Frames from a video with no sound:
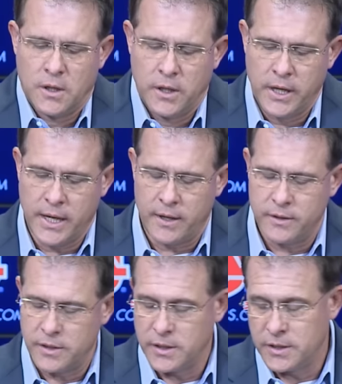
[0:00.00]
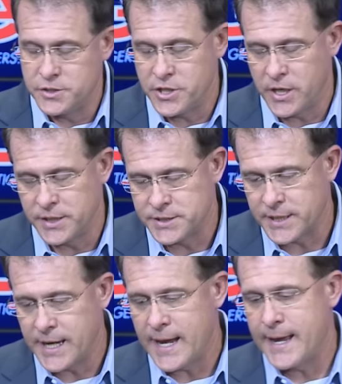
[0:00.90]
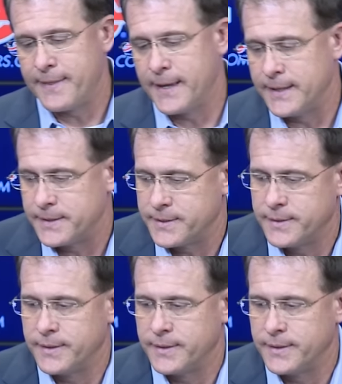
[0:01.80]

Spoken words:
Yeah, John is a guy that,